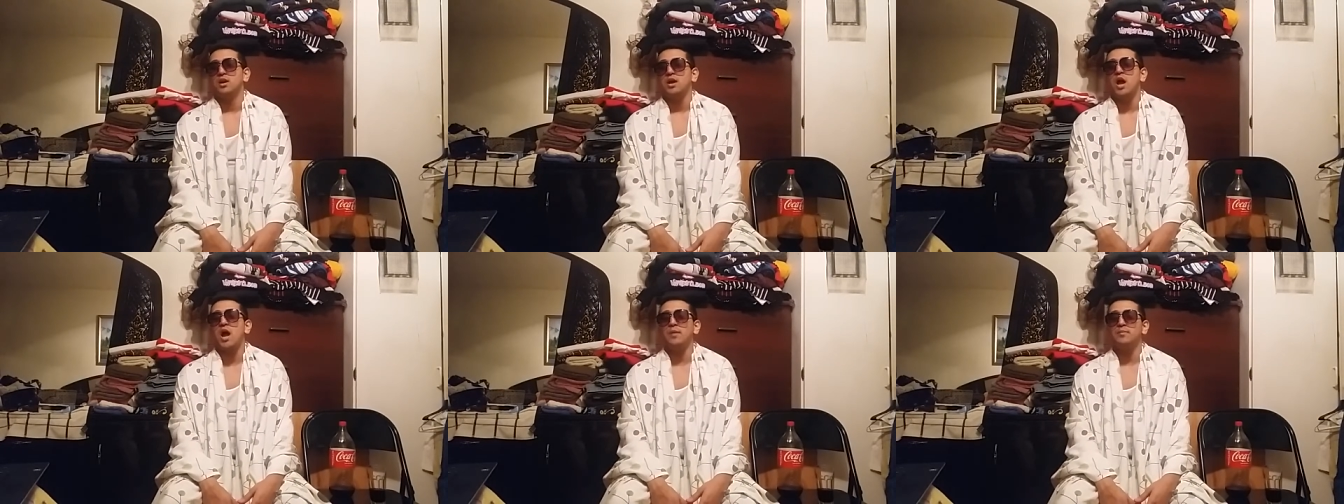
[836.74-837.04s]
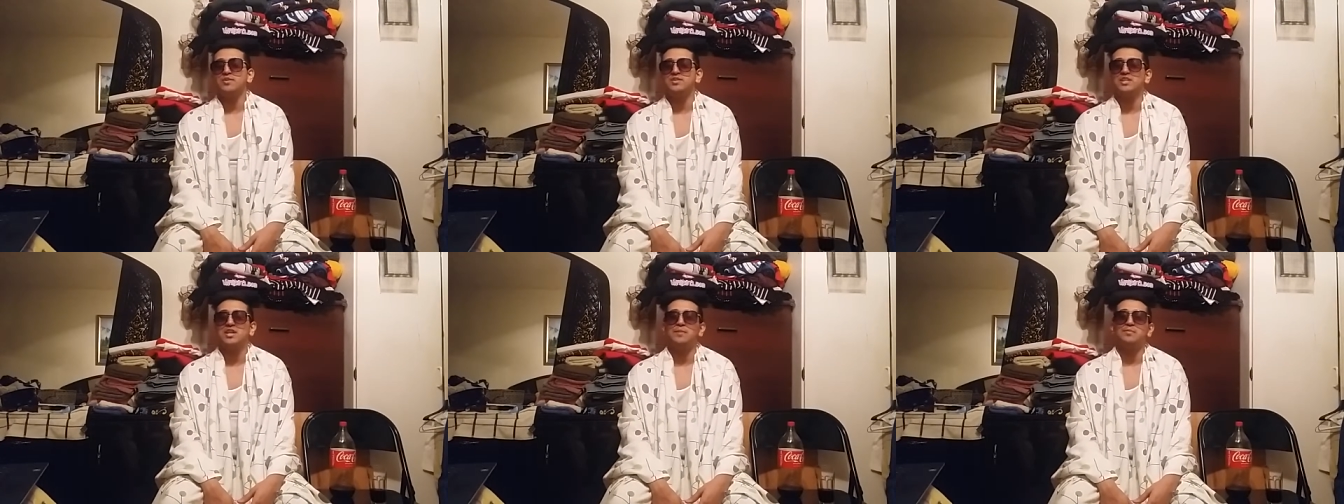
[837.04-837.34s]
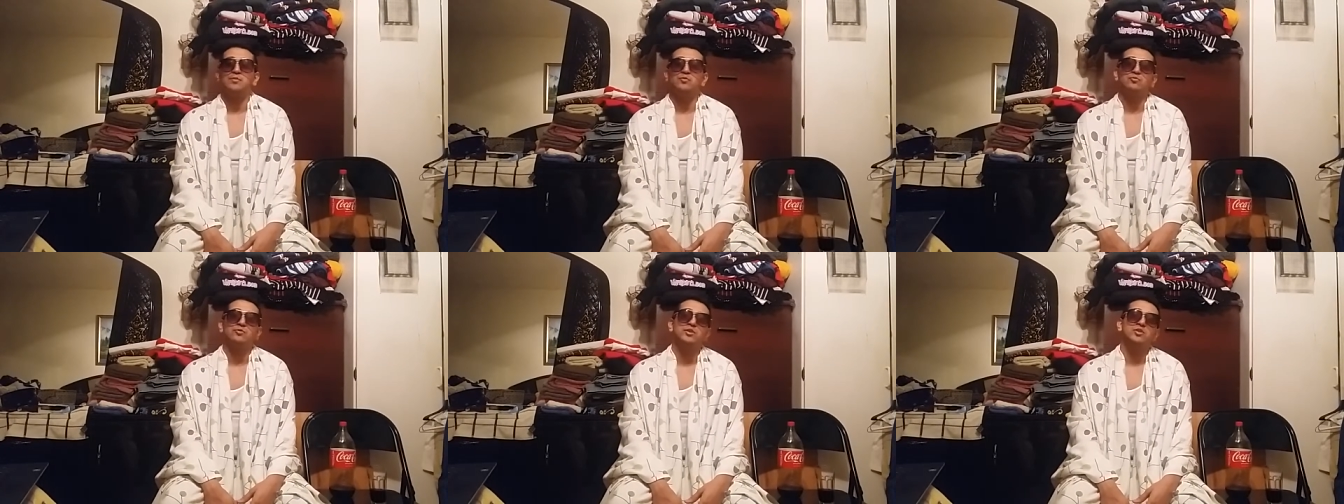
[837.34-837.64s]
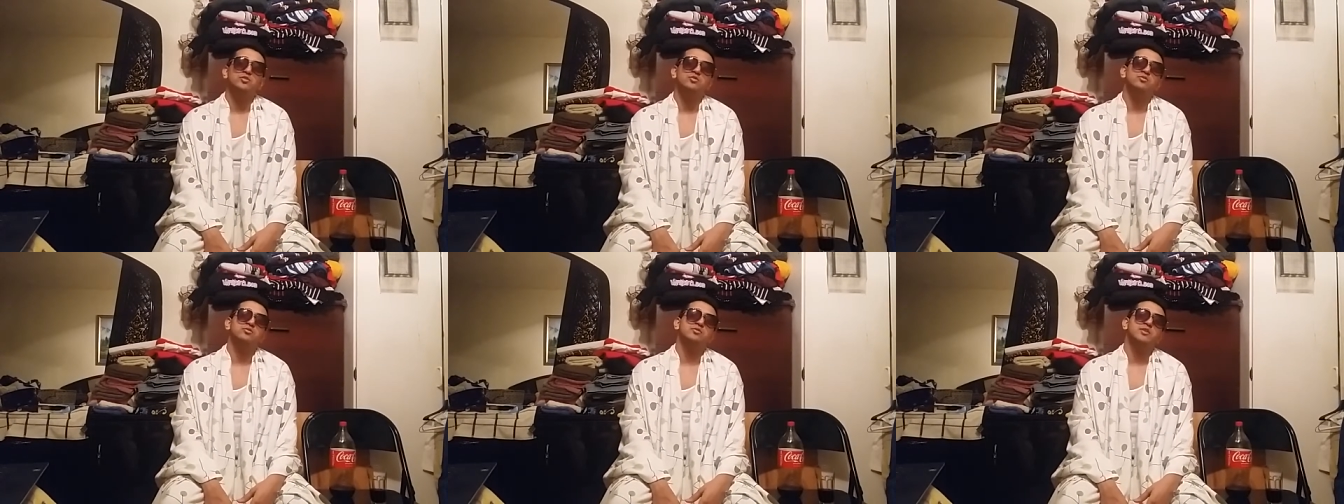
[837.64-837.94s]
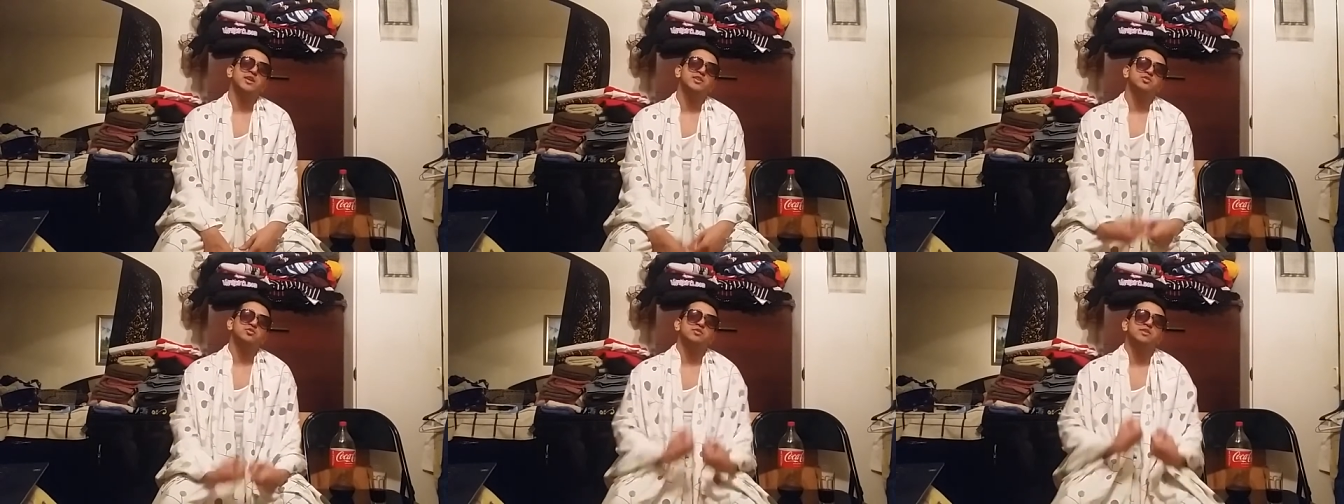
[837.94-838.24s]
I'm just keeping it real.
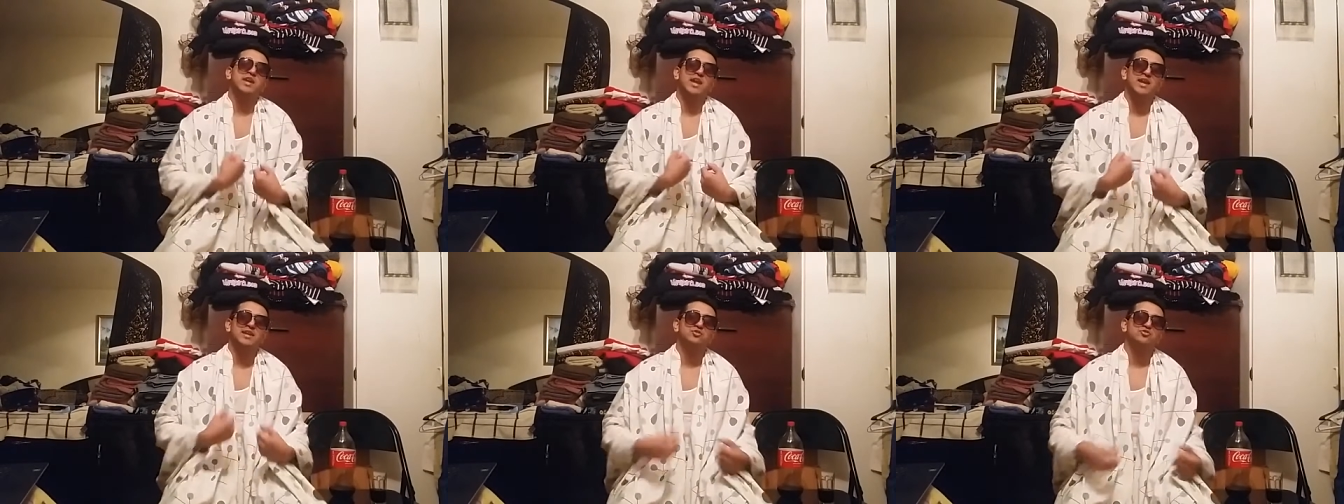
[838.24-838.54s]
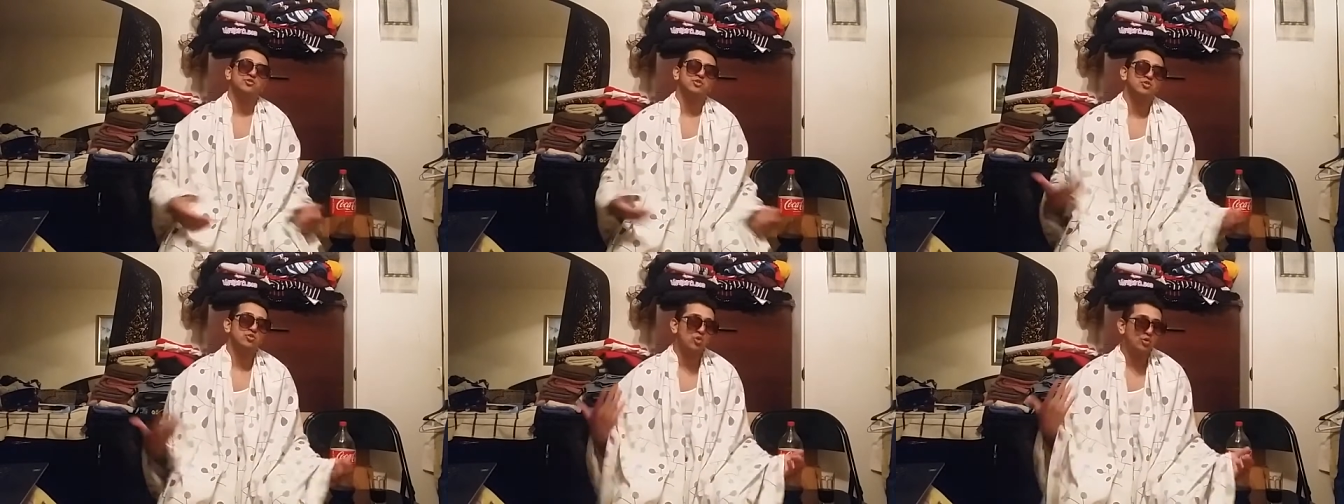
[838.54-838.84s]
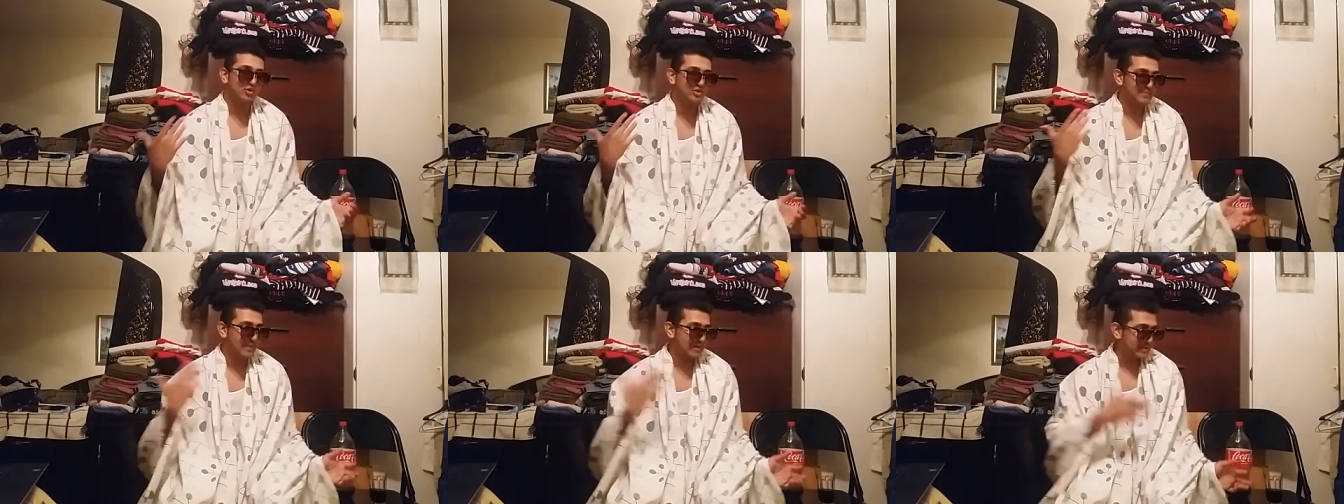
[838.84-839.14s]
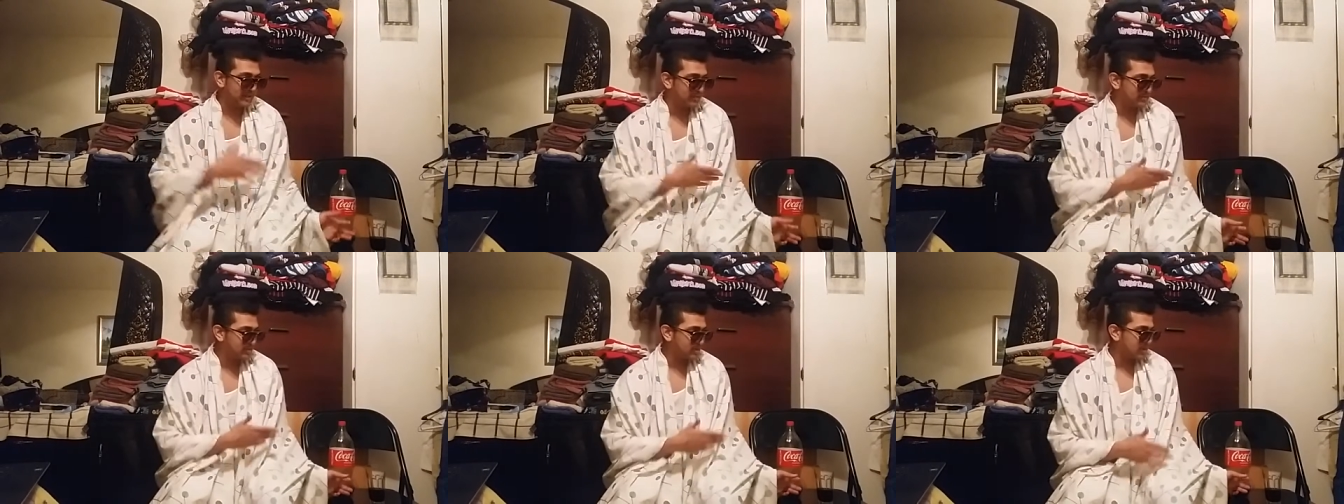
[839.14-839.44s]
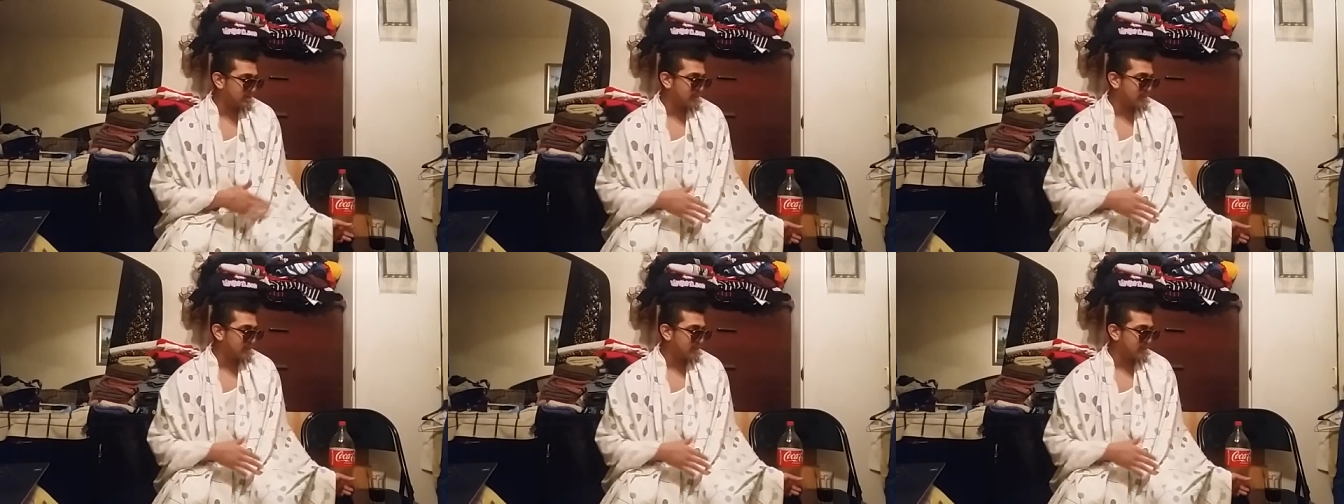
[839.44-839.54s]
Get your game. Trick and close my news.